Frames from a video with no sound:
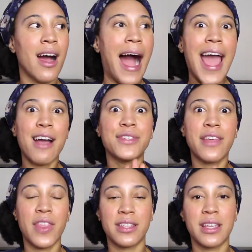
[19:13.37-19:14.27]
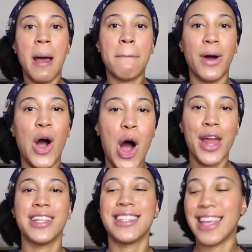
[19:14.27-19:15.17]
I have to get this. But
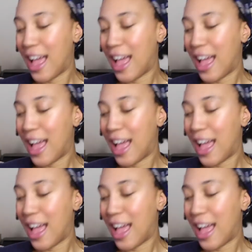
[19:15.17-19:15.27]
honestly,